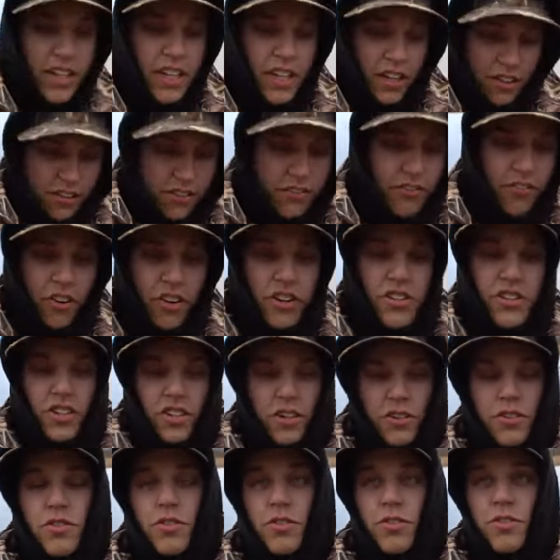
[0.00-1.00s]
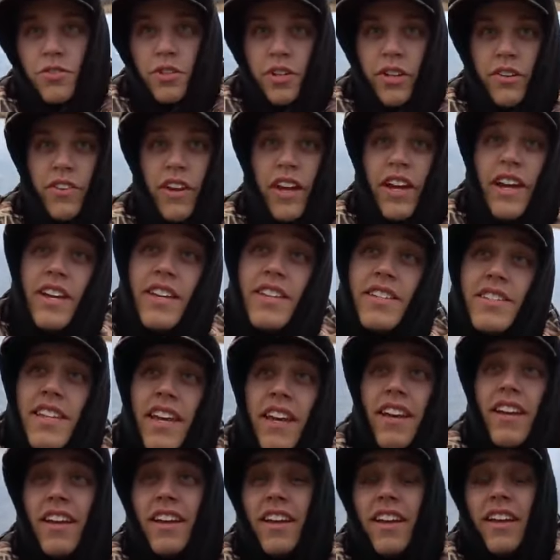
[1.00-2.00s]
goose retrieve. First goose retrieve. How, how
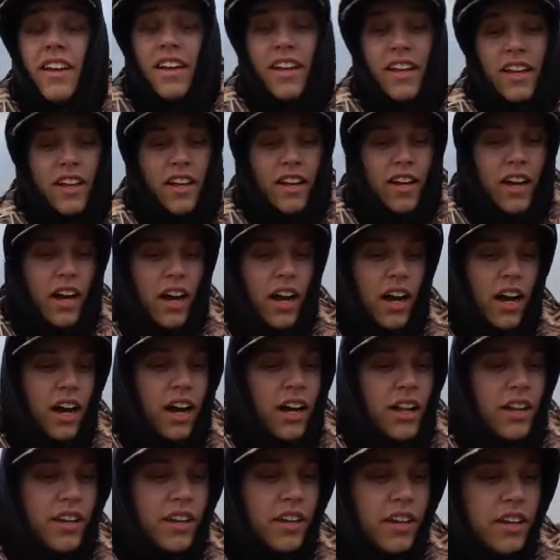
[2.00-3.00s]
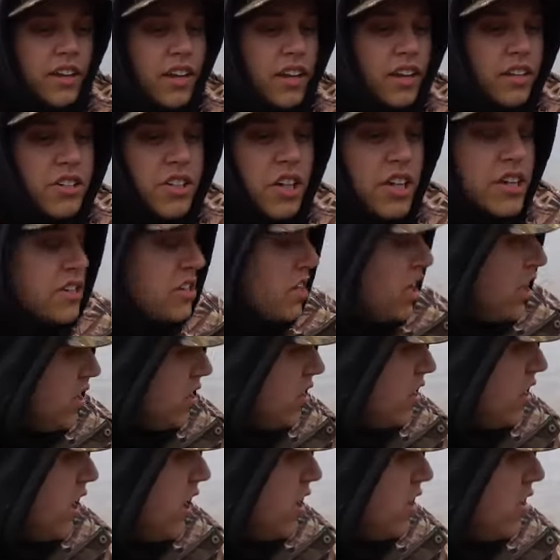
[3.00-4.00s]
old is the pupper? Uh, just
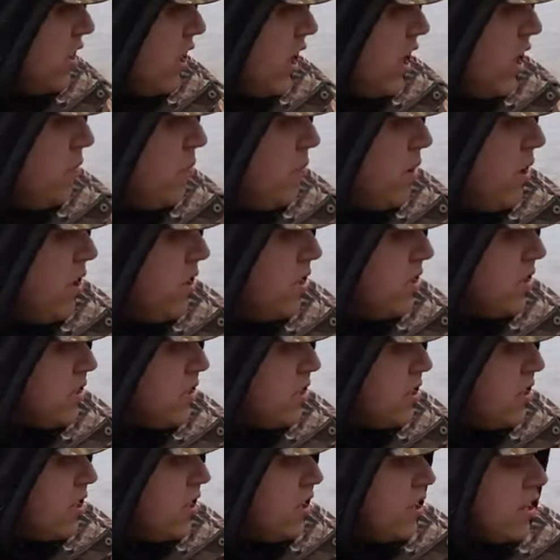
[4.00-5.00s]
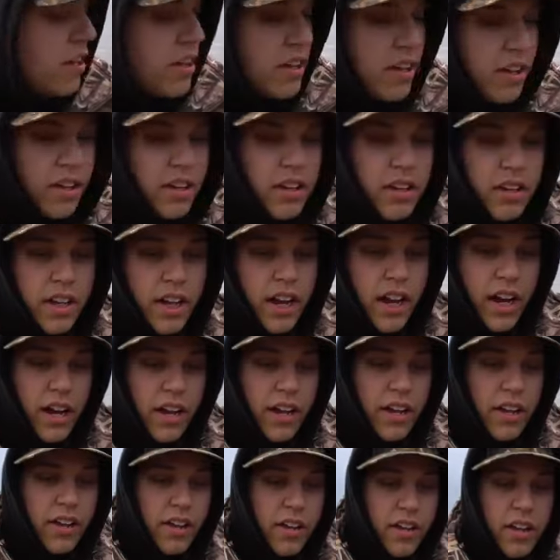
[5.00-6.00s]
under nine months. Nine months. Yeah, that
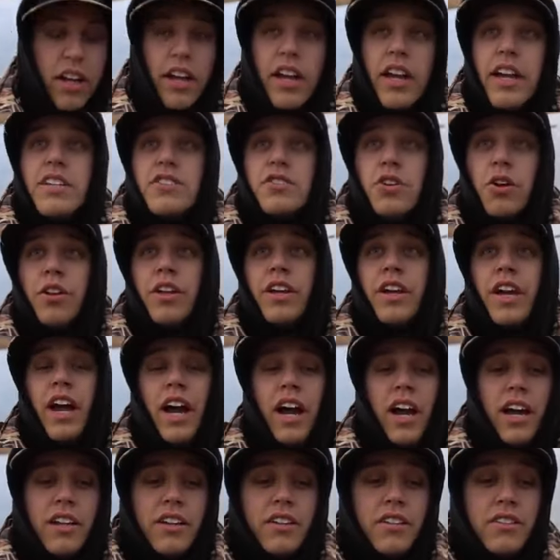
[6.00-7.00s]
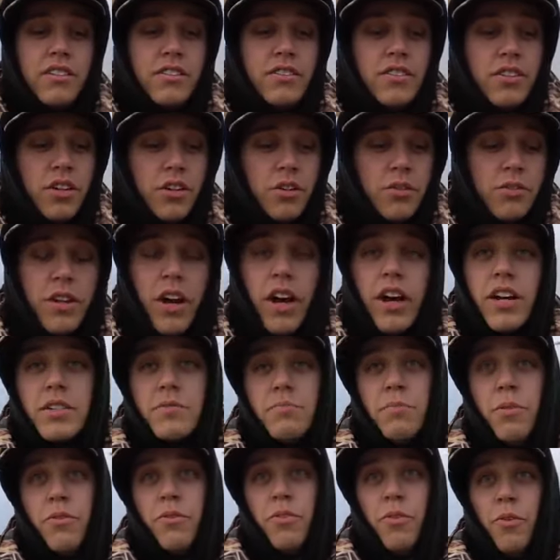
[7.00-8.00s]
was the first goose. He's only got two
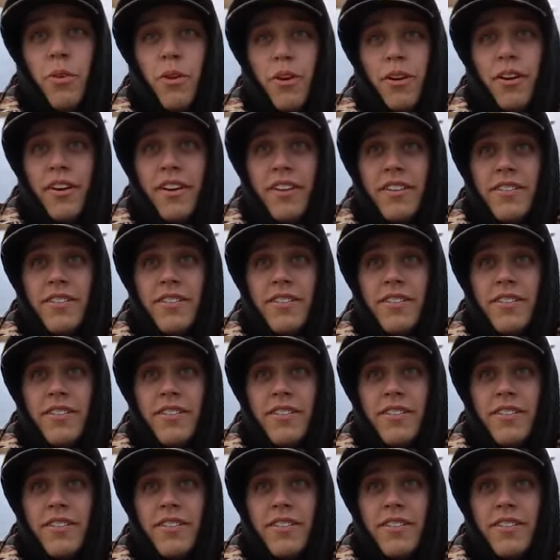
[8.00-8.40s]
ducks before.